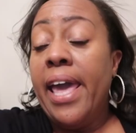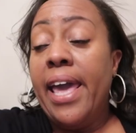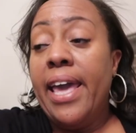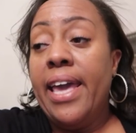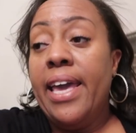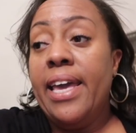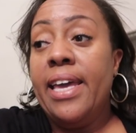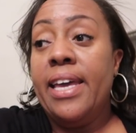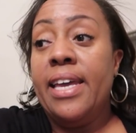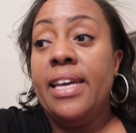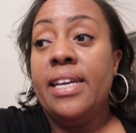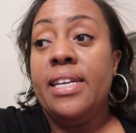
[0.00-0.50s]

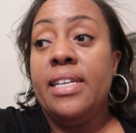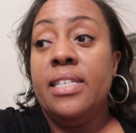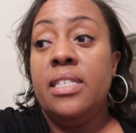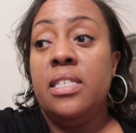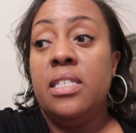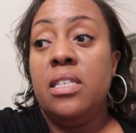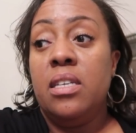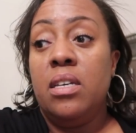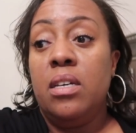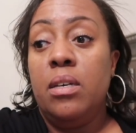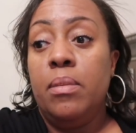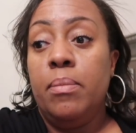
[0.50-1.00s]

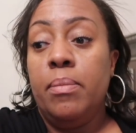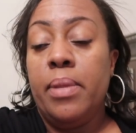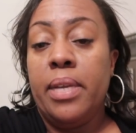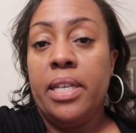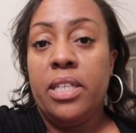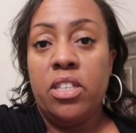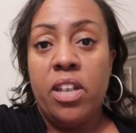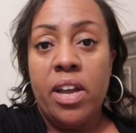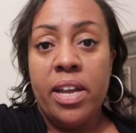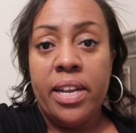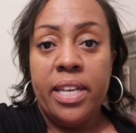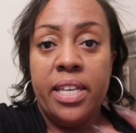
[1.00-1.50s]
and
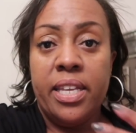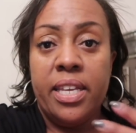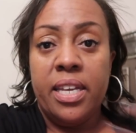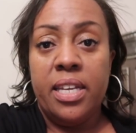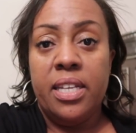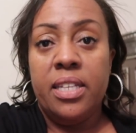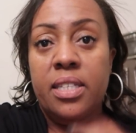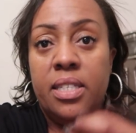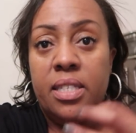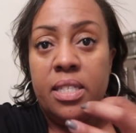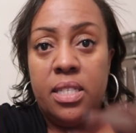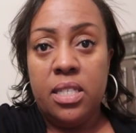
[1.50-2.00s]
like trying to
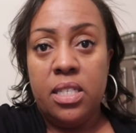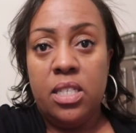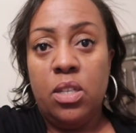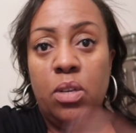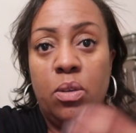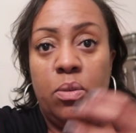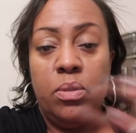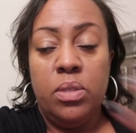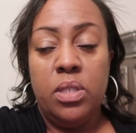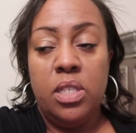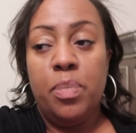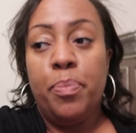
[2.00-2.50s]
get, you
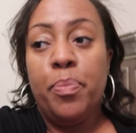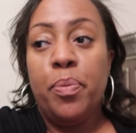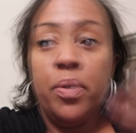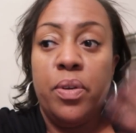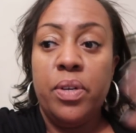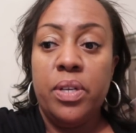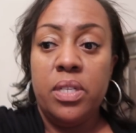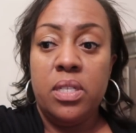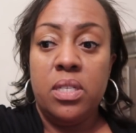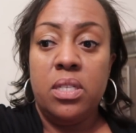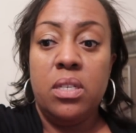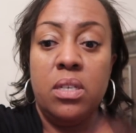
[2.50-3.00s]
know,
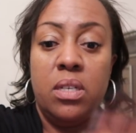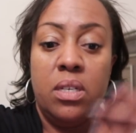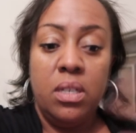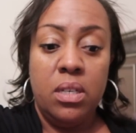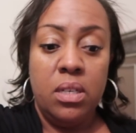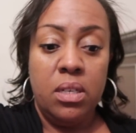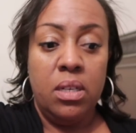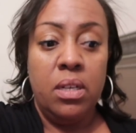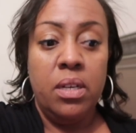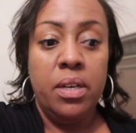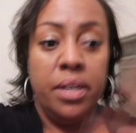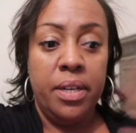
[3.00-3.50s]
deeper
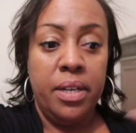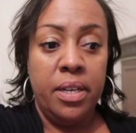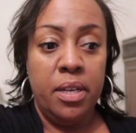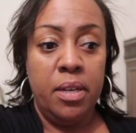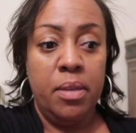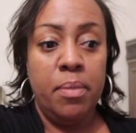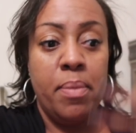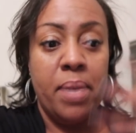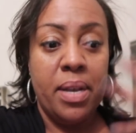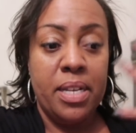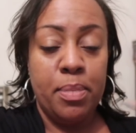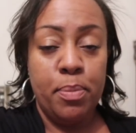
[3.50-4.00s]
into
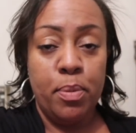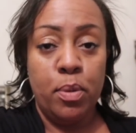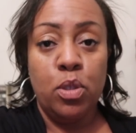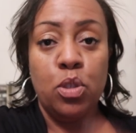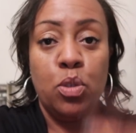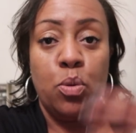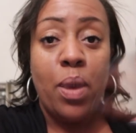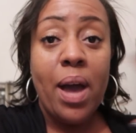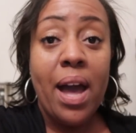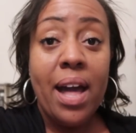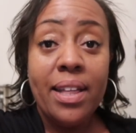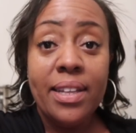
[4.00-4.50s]
my
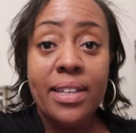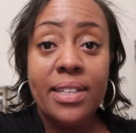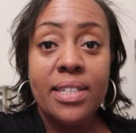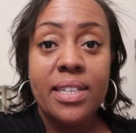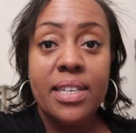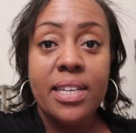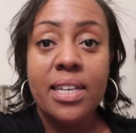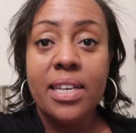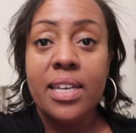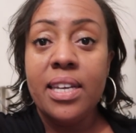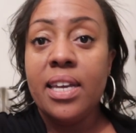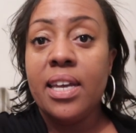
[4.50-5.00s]

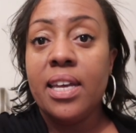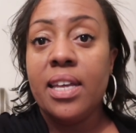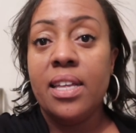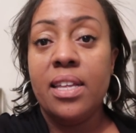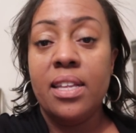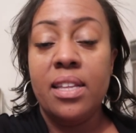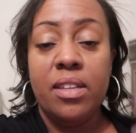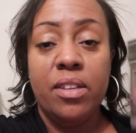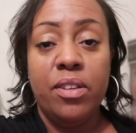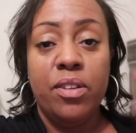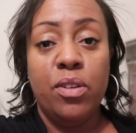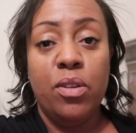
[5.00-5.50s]
spirituality.
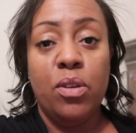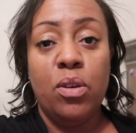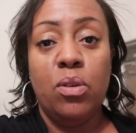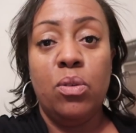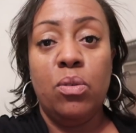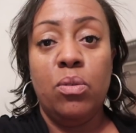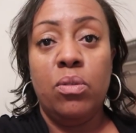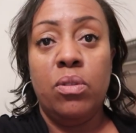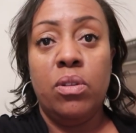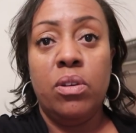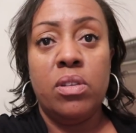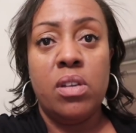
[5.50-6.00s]
And you
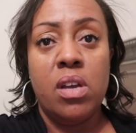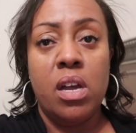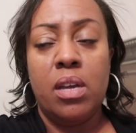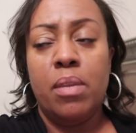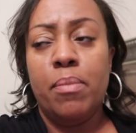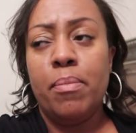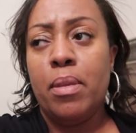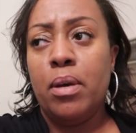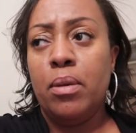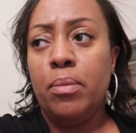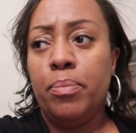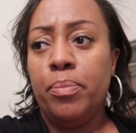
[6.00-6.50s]
know, they're
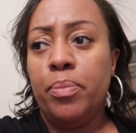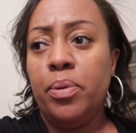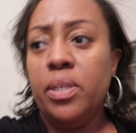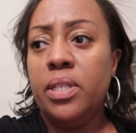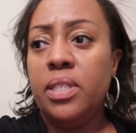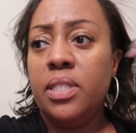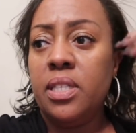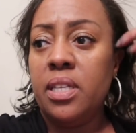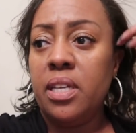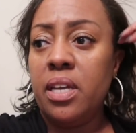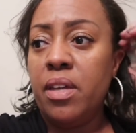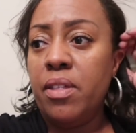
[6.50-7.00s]
talking about
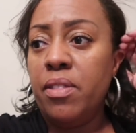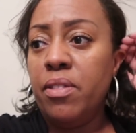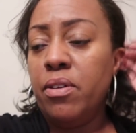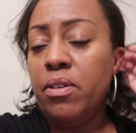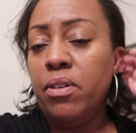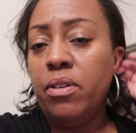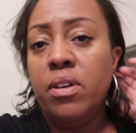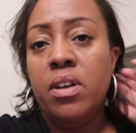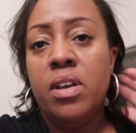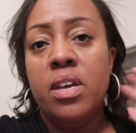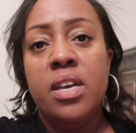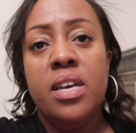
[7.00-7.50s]
putting
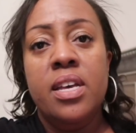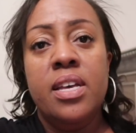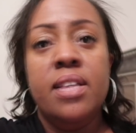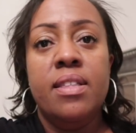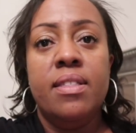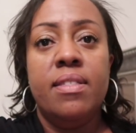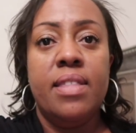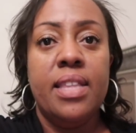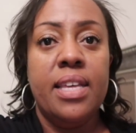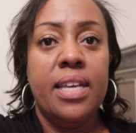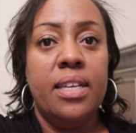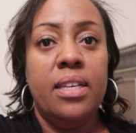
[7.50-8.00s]
together
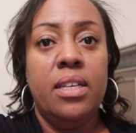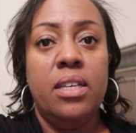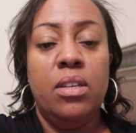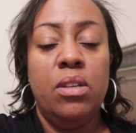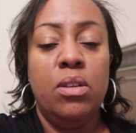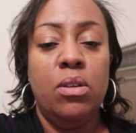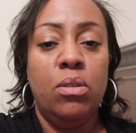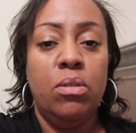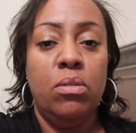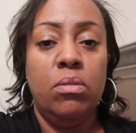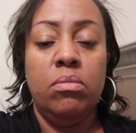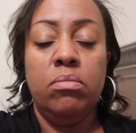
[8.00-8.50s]

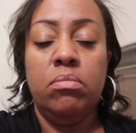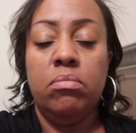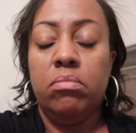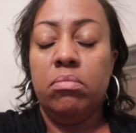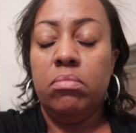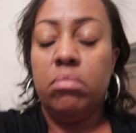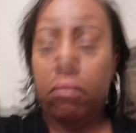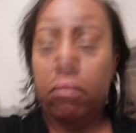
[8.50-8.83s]
you know,